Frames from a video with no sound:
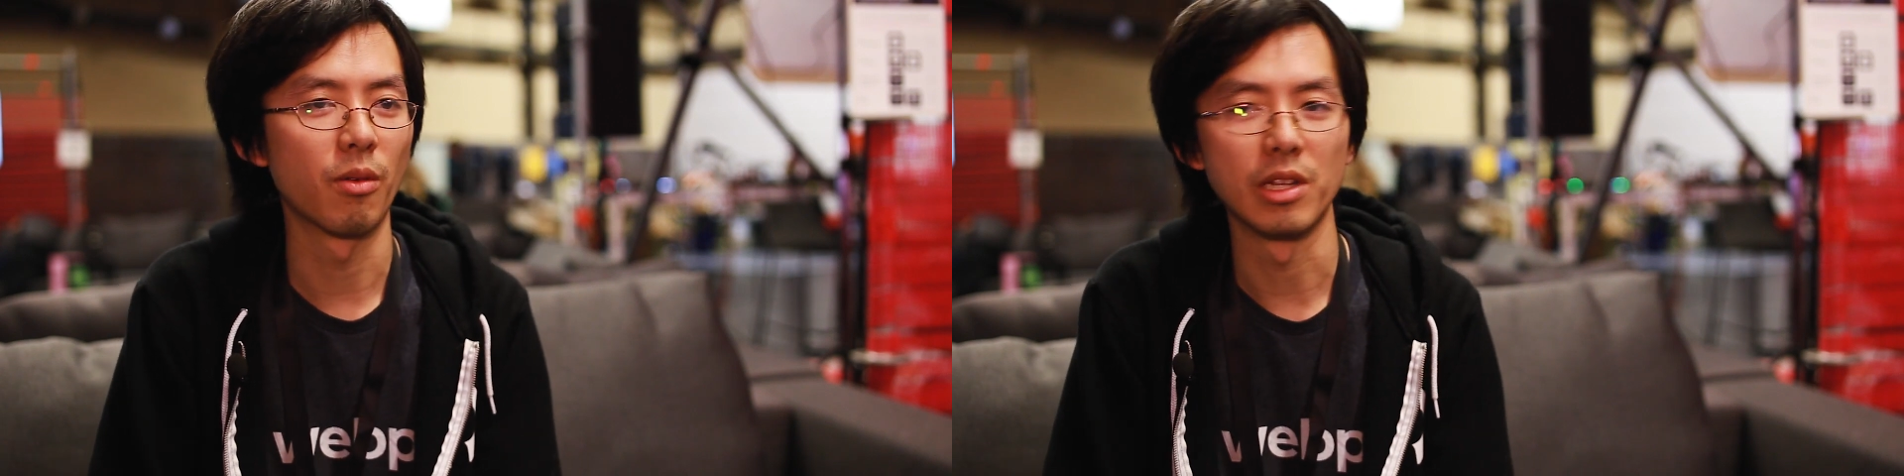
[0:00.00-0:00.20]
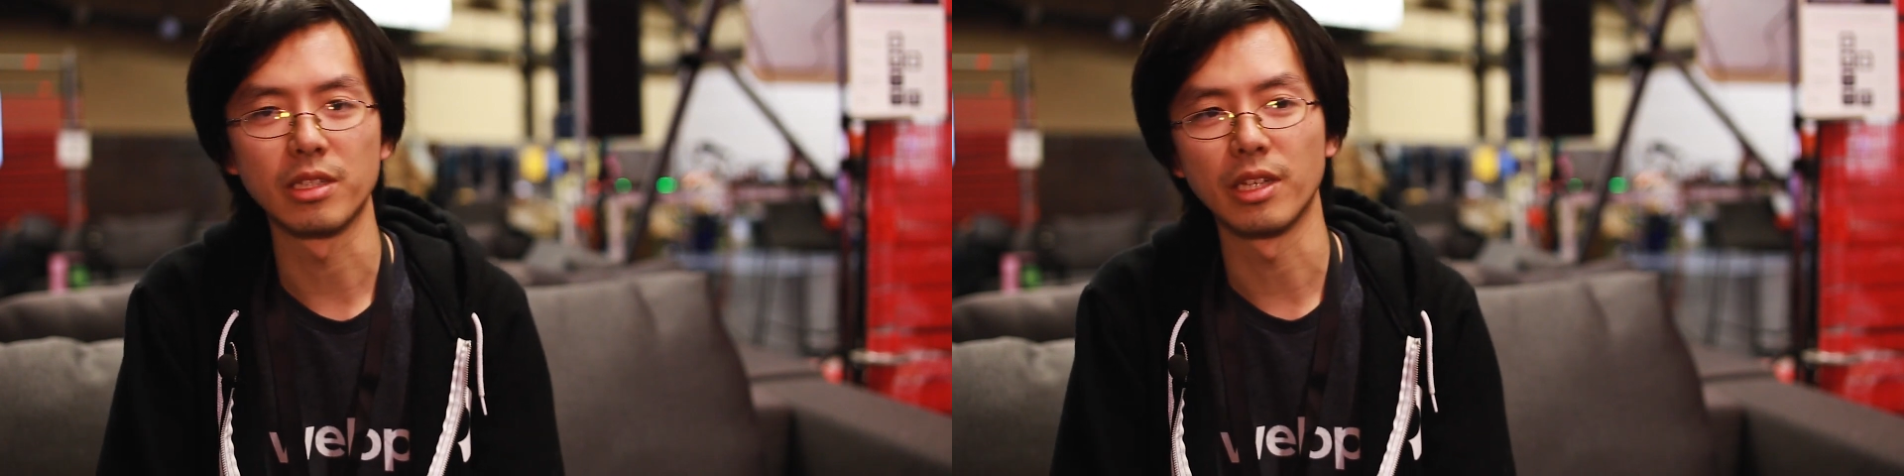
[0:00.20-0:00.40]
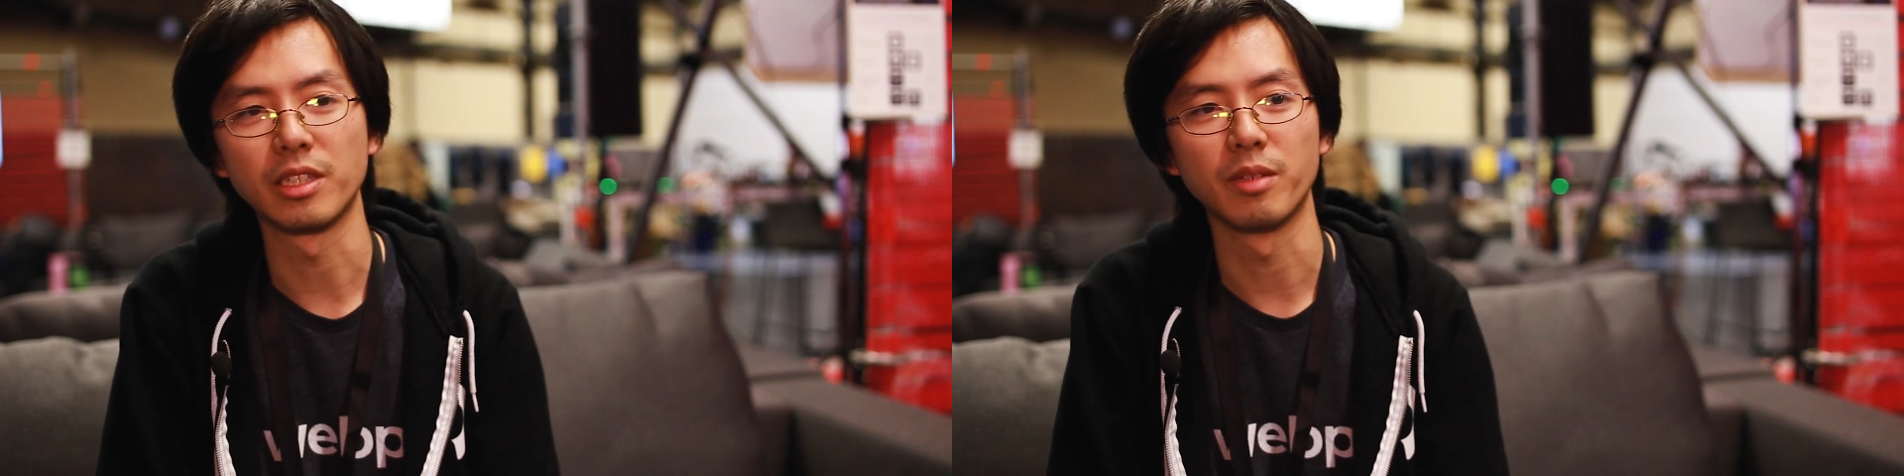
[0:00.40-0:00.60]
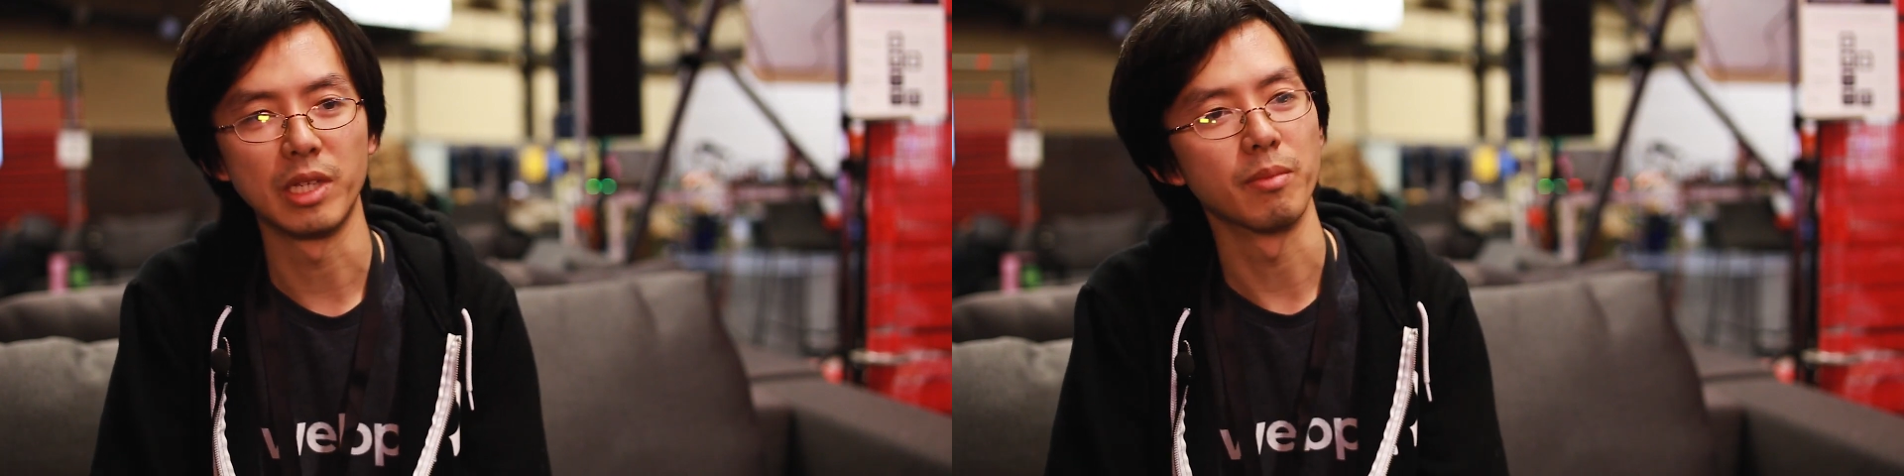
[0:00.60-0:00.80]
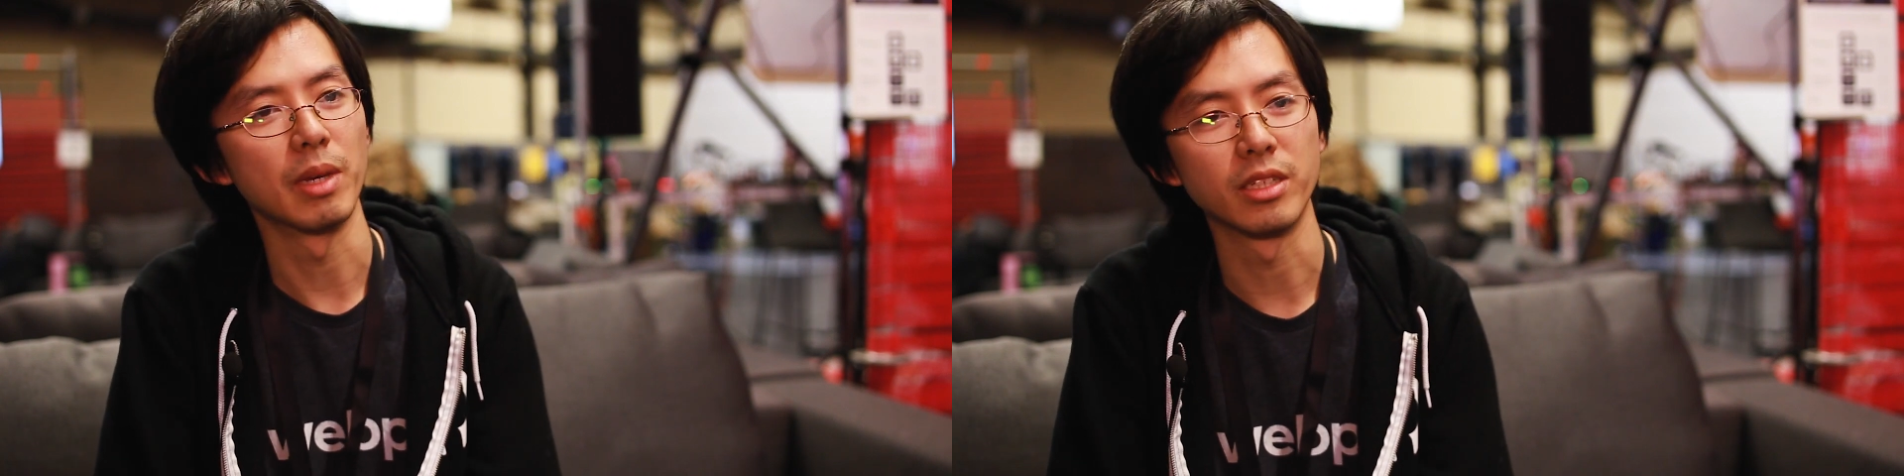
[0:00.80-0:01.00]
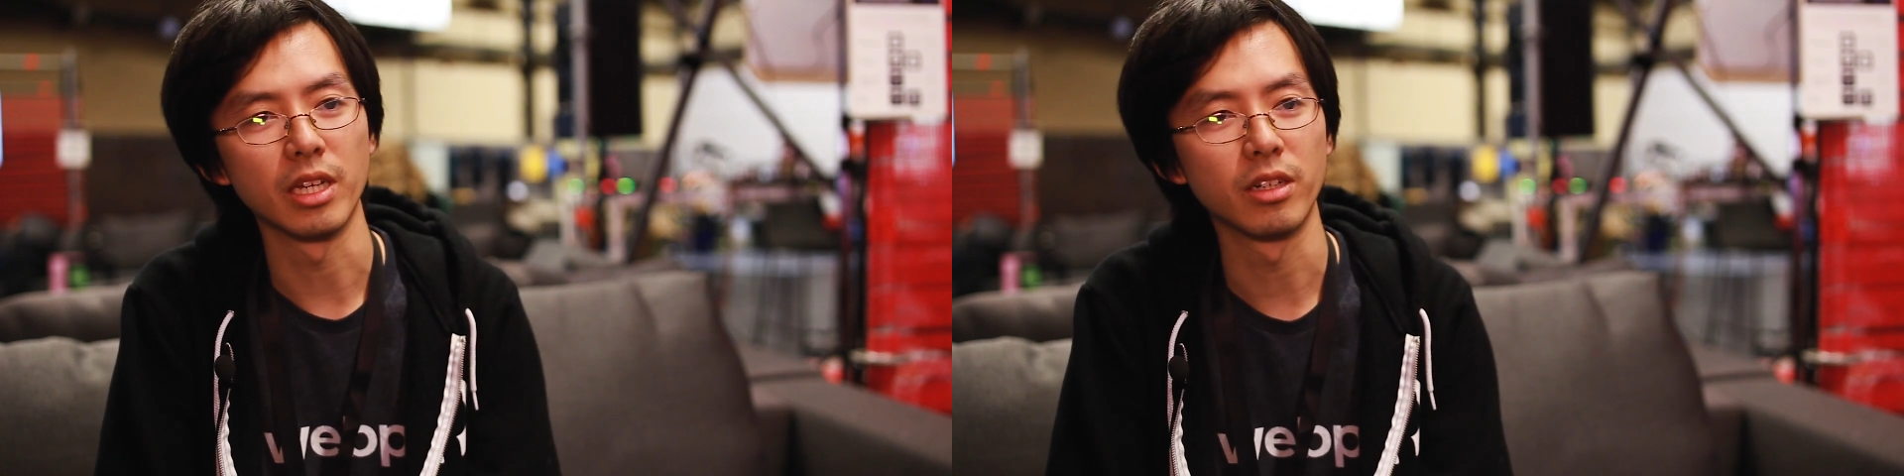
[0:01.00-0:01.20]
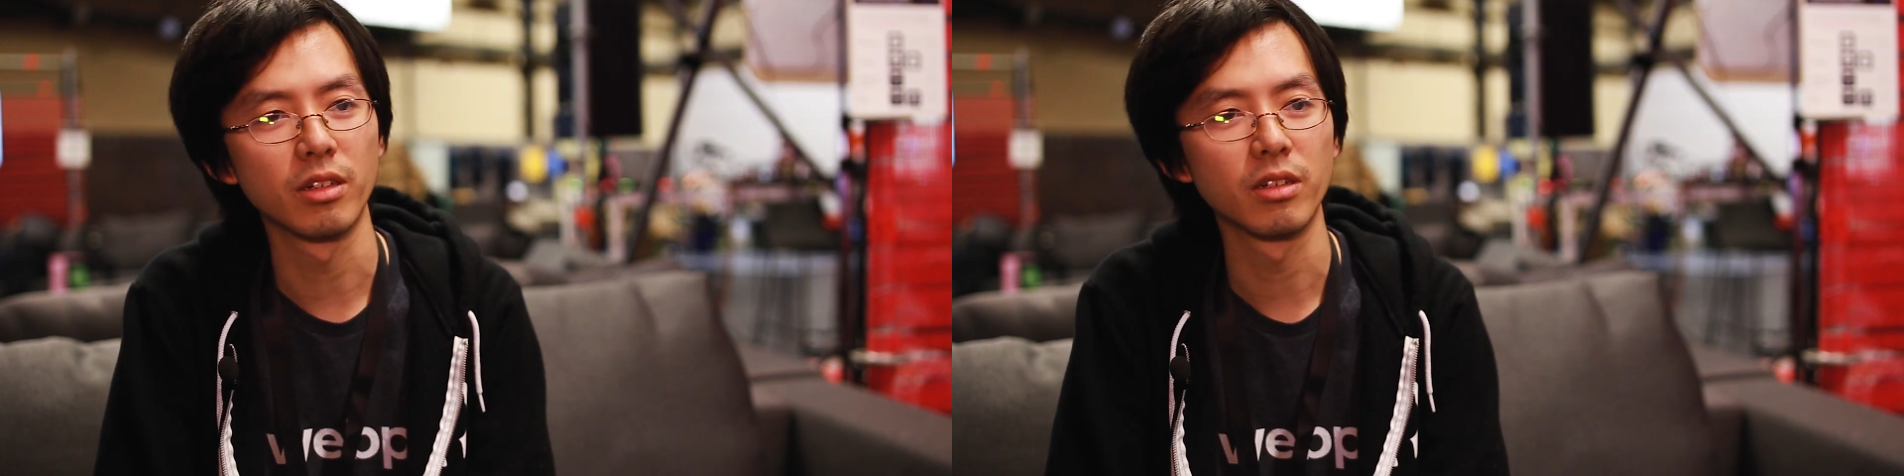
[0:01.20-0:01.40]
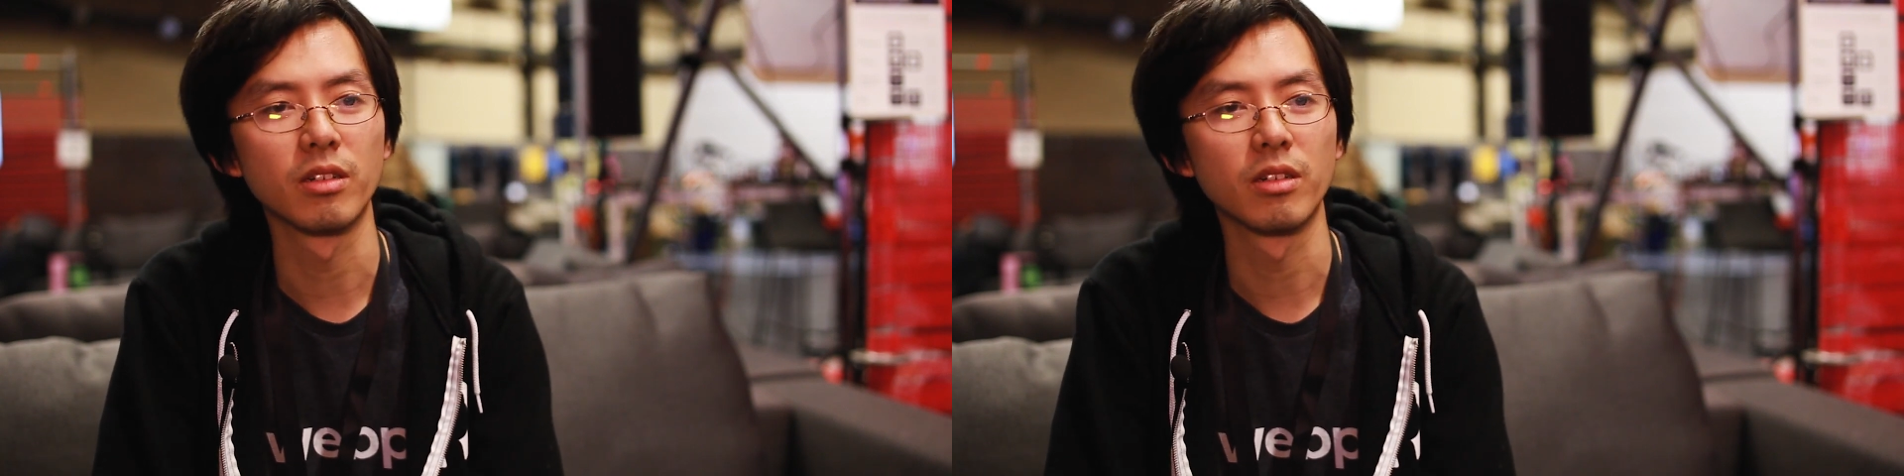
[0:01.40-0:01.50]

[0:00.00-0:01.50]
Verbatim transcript: what it's like to be a maintainer.